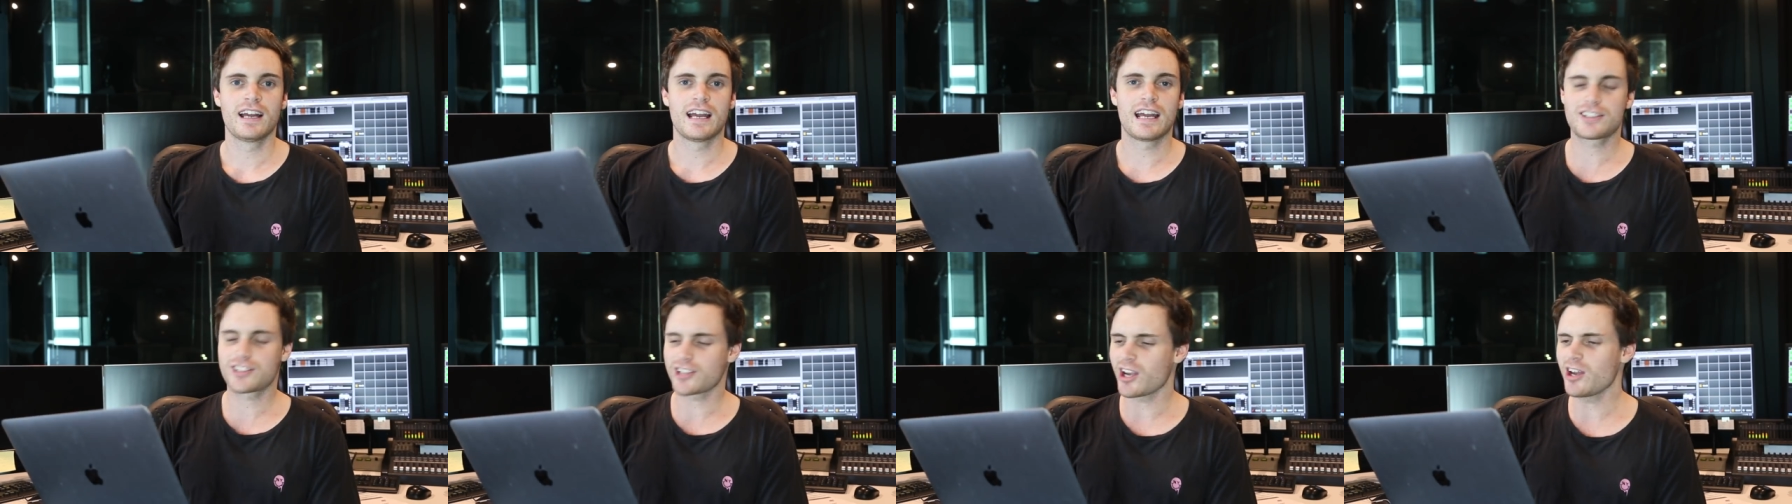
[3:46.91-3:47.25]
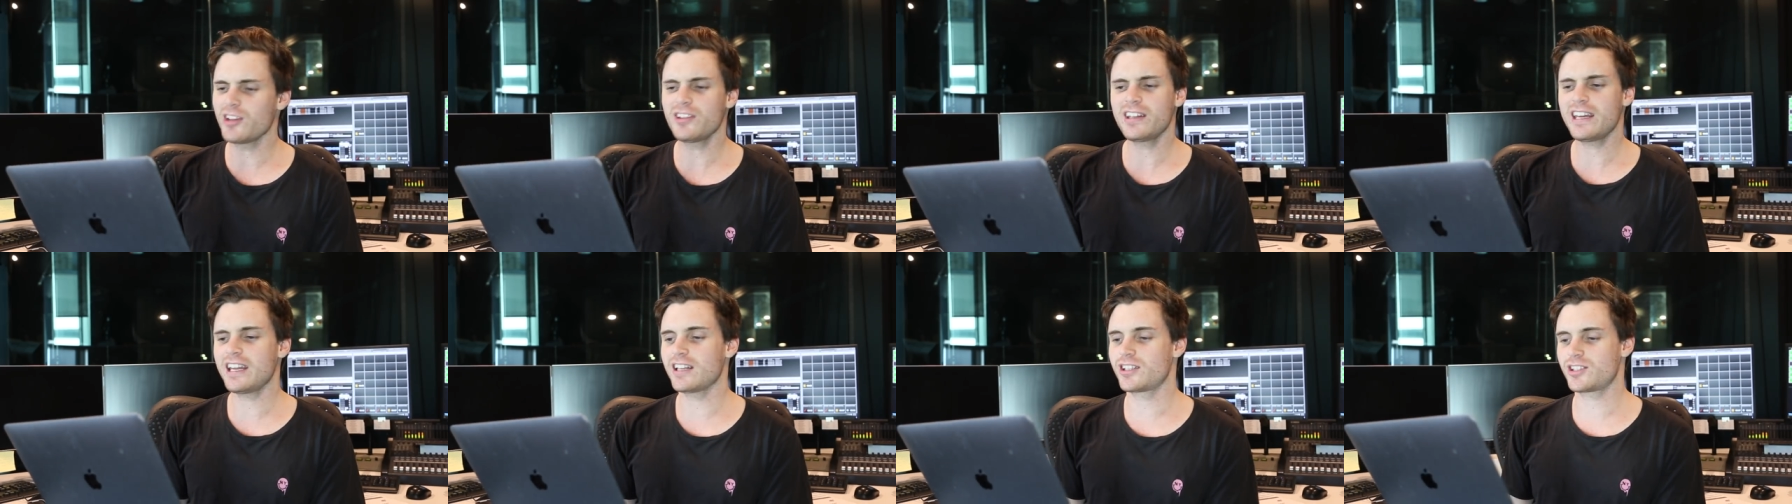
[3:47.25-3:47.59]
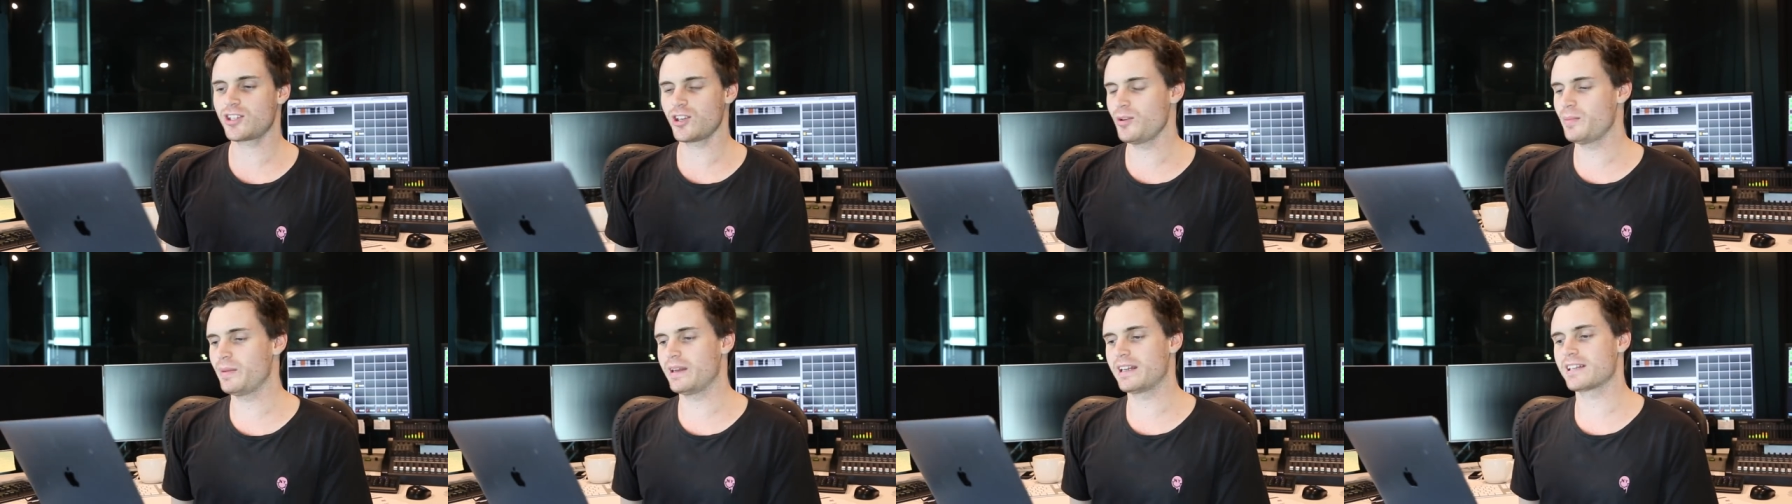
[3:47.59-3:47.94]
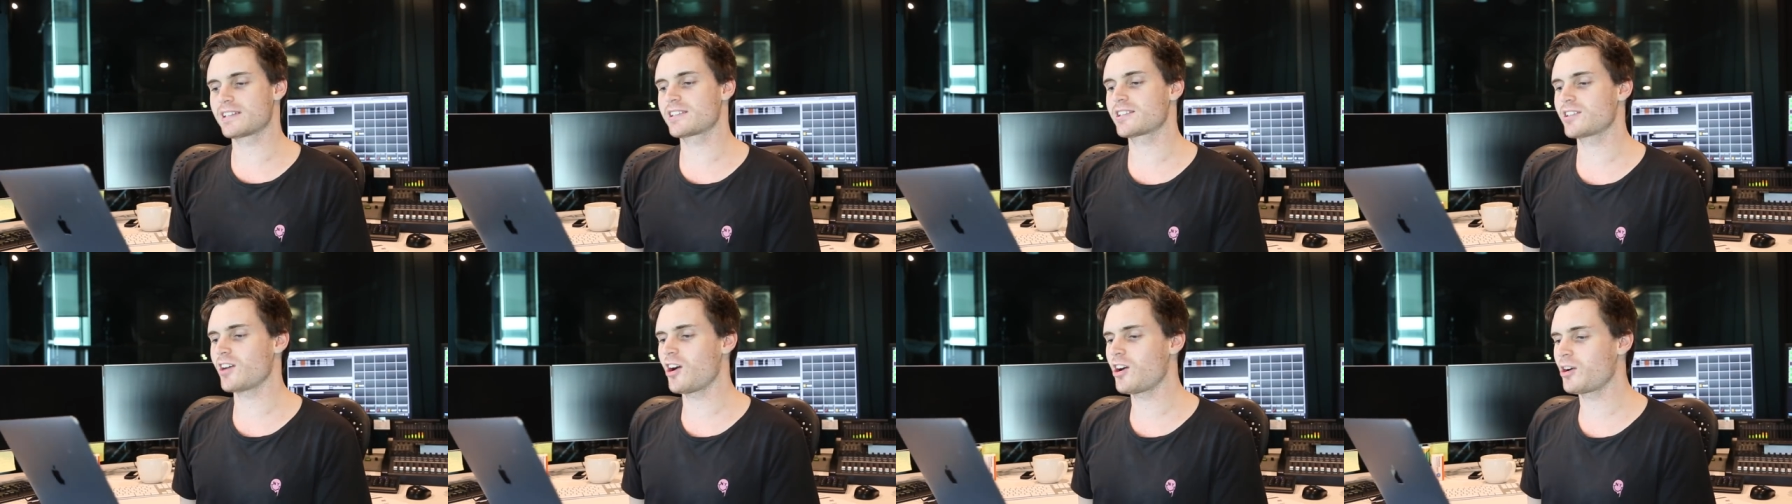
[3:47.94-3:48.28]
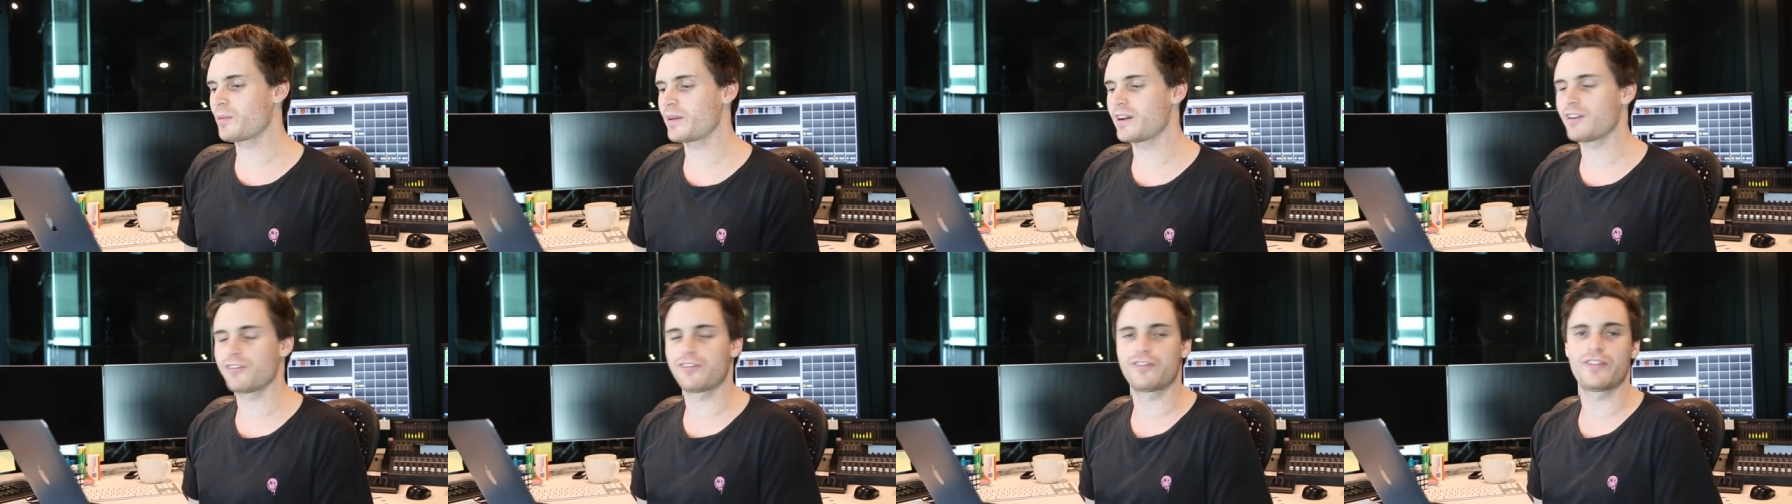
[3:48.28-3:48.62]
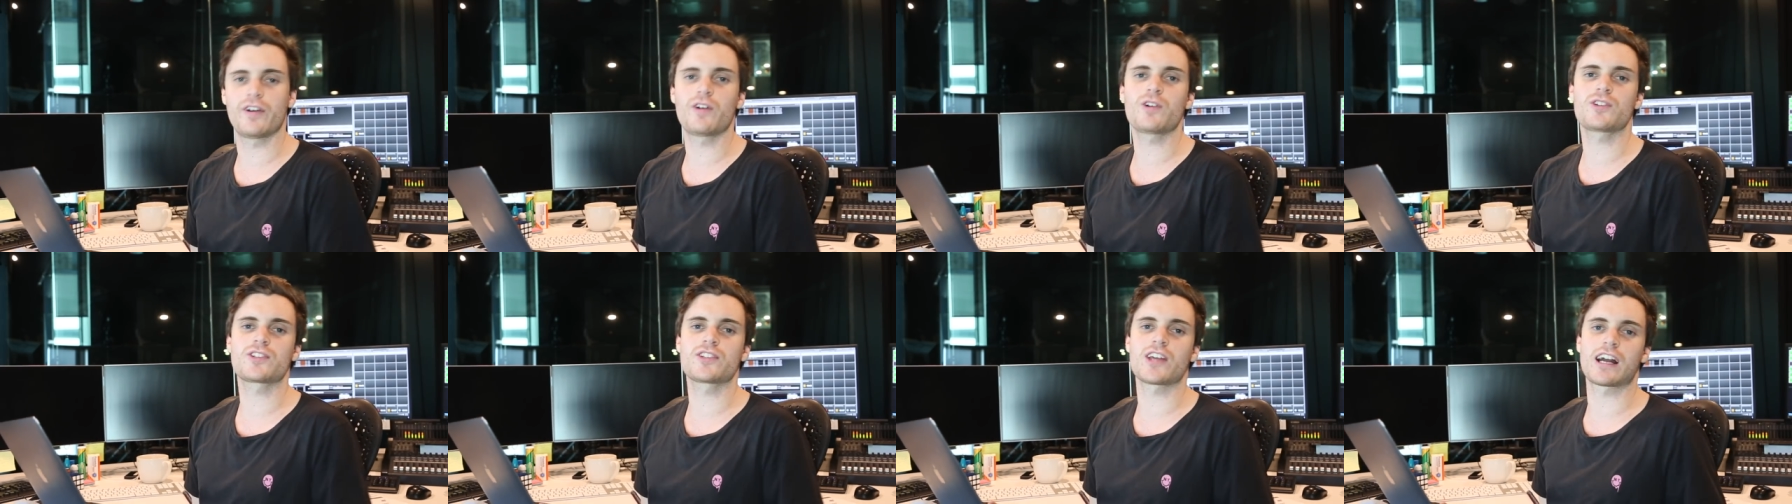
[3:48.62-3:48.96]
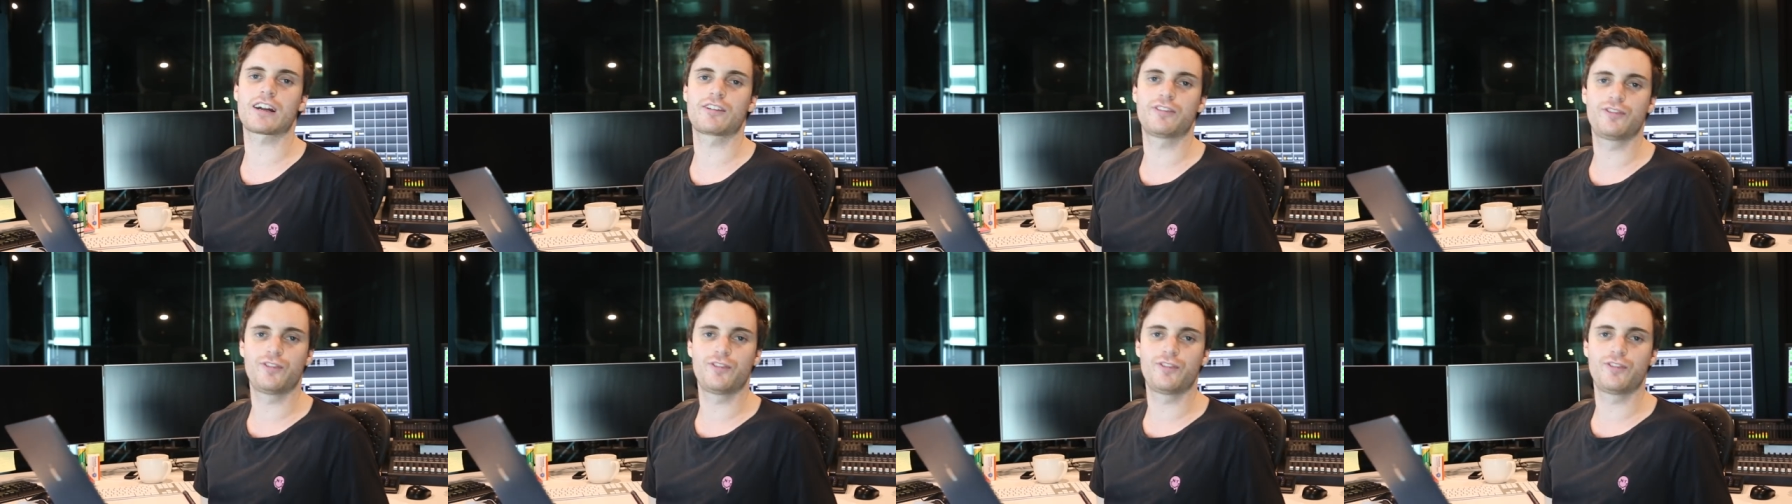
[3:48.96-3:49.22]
It's only a 2 minute song, but it feels like